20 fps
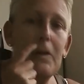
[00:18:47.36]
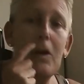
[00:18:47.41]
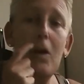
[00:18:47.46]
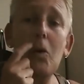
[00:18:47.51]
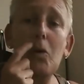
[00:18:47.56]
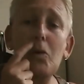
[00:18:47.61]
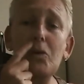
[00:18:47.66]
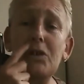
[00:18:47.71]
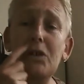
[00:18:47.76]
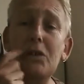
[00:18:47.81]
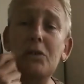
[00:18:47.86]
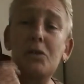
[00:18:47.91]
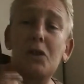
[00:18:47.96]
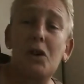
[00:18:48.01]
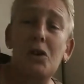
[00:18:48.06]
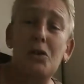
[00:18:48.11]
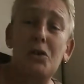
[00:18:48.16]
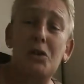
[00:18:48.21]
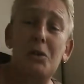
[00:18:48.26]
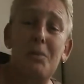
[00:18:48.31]
Also
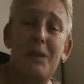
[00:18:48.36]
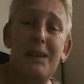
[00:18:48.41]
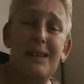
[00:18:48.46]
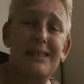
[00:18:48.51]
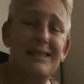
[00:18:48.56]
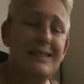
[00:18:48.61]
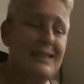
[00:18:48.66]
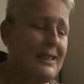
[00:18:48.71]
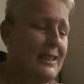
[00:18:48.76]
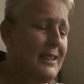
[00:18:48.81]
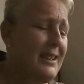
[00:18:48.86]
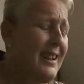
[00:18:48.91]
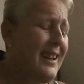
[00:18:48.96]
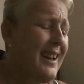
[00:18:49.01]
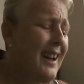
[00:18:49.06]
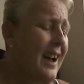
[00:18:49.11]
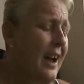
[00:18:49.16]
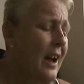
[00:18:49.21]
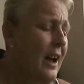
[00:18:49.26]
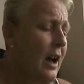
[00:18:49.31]
documenting.
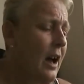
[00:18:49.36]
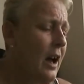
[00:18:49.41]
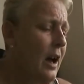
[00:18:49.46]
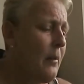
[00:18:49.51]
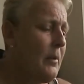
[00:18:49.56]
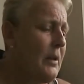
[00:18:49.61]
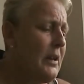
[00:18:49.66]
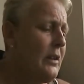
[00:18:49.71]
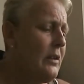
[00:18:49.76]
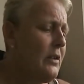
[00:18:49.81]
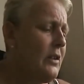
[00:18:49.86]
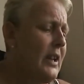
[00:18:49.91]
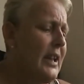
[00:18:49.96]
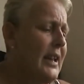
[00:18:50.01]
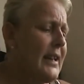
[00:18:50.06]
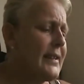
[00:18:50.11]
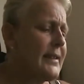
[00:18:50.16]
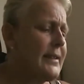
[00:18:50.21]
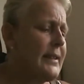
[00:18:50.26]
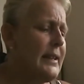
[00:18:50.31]
I mean,
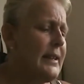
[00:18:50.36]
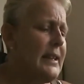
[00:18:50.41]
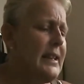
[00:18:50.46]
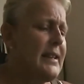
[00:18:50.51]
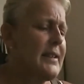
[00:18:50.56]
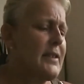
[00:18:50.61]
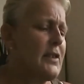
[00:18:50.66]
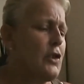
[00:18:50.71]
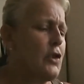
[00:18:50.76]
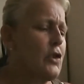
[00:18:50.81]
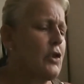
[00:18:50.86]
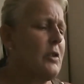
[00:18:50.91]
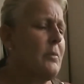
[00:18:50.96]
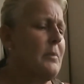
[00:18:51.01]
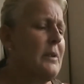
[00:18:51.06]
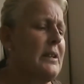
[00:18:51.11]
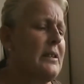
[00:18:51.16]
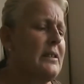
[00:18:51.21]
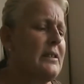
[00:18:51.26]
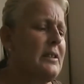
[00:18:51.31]
yes, it is
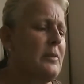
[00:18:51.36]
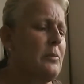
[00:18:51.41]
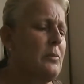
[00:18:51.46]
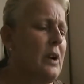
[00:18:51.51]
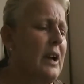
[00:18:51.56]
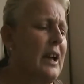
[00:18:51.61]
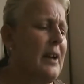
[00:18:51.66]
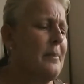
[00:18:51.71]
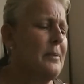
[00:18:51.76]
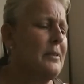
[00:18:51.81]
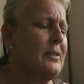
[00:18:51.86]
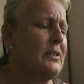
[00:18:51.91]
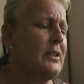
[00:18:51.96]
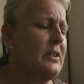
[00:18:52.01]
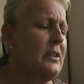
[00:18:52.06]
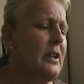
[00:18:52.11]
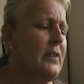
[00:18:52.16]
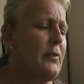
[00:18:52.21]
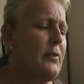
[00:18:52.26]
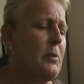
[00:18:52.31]
documenting what happens,
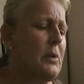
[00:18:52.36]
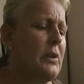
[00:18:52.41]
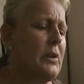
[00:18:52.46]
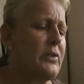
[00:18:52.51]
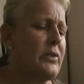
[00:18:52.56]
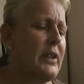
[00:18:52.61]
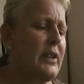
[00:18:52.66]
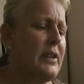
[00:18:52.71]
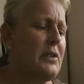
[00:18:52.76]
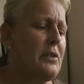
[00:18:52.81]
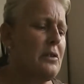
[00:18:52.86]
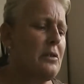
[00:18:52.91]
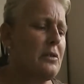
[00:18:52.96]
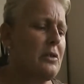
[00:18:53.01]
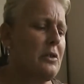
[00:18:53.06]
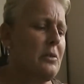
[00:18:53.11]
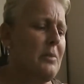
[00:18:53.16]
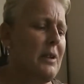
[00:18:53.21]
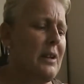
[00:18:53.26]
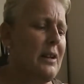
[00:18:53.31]
and everyone I say
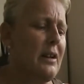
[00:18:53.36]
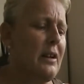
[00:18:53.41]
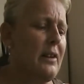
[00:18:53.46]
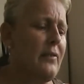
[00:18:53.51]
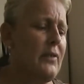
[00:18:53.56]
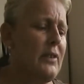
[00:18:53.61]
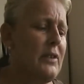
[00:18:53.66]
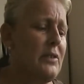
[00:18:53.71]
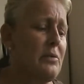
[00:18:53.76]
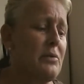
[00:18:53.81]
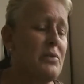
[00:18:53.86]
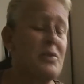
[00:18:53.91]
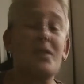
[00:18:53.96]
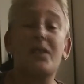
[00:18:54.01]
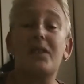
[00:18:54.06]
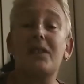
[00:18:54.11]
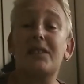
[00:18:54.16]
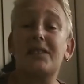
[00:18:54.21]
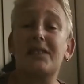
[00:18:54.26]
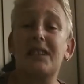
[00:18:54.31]
document, and I think to a
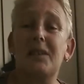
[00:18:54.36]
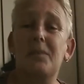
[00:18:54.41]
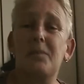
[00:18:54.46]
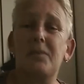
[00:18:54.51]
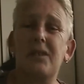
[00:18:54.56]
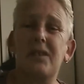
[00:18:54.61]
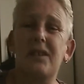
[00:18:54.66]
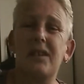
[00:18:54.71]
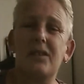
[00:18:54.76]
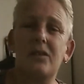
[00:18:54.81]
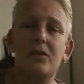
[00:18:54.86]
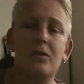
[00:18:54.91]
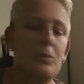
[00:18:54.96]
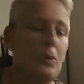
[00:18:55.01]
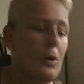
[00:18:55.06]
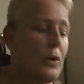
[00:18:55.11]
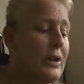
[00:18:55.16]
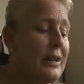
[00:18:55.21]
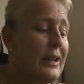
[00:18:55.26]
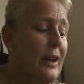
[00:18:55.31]
certain extent, but then you
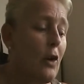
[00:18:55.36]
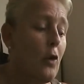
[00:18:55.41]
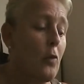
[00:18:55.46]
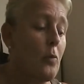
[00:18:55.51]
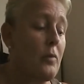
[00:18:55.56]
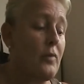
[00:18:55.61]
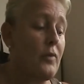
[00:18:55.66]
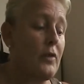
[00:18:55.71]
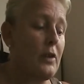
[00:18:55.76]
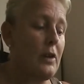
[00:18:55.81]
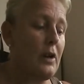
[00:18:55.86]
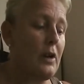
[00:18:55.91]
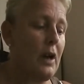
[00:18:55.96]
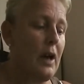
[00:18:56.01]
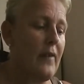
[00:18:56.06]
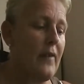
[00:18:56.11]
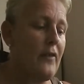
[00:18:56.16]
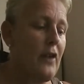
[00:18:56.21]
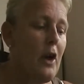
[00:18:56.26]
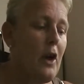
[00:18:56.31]
want to get on with your
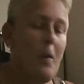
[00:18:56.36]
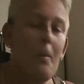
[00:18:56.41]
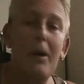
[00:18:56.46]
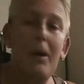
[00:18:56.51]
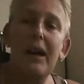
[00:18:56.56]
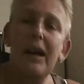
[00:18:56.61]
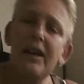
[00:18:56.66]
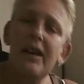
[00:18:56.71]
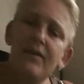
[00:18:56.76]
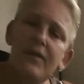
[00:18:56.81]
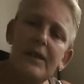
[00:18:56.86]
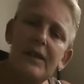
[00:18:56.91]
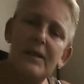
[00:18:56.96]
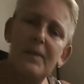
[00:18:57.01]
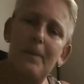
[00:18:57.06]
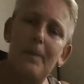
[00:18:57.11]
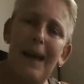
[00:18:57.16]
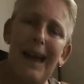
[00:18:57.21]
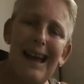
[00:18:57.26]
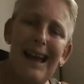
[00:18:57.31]
life. But if there's
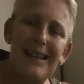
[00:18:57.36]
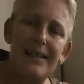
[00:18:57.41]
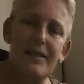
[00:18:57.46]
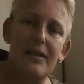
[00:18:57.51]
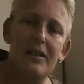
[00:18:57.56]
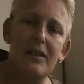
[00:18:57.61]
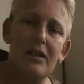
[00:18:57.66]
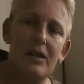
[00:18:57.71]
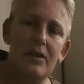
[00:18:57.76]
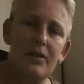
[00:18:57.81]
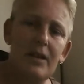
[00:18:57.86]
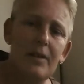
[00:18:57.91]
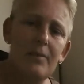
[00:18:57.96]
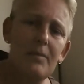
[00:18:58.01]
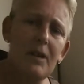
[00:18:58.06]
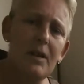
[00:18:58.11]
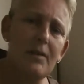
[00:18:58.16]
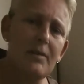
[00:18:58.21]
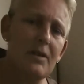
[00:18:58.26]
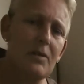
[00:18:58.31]

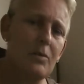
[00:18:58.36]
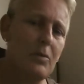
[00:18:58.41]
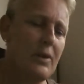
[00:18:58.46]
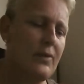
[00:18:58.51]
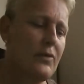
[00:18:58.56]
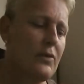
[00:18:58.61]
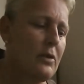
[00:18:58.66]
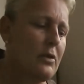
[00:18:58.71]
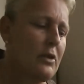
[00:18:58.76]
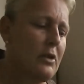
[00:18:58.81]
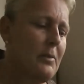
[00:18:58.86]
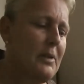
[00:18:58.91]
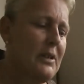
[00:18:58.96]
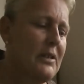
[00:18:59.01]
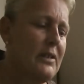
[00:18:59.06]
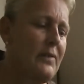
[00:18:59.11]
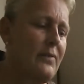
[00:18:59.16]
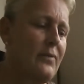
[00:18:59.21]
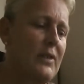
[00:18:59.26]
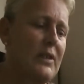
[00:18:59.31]
sometimes it's worth
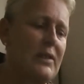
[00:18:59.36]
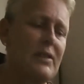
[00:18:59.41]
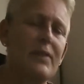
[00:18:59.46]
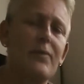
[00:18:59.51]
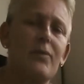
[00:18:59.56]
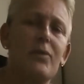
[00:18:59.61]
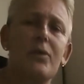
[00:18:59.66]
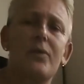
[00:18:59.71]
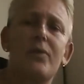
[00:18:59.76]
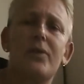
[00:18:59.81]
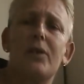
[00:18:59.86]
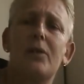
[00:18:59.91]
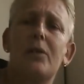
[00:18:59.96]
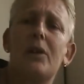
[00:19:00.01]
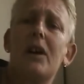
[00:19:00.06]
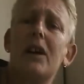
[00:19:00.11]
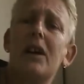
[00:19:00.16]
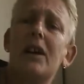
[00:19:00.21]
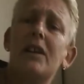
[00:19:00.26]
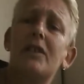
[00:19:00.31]
documenting things if you feel
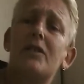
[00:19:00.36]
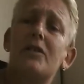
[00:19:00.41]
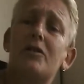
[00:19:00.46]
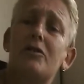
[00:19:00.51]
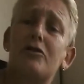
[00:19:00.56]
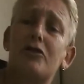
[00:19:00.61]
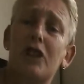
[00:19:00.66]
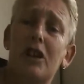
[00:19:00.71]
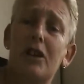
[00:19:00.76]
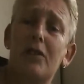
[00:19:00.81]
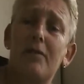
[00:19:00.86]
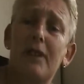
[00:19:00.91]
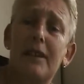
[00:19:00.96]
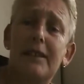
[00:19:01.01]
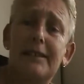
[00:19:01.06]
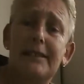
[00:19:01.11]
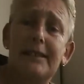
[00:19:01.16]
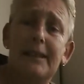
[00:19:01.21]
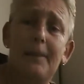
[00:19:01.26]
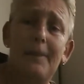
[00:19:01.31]
it's
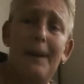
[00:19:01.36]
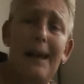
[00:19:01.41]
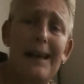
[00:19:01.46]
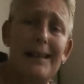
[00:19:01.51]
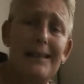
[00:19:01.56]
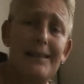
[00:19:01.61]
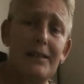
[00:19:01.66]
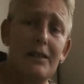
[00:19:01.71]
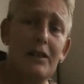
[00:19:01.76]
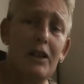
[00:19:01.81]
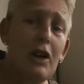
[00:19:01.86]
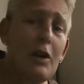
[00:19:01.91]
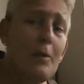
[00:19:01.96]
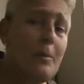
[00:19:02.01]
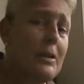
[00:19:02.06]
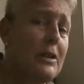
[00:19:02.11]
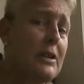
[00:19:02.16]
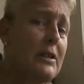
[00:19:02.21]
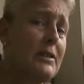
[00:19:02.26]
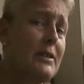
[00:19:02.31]
generating a pattern,
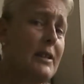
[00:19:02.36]
because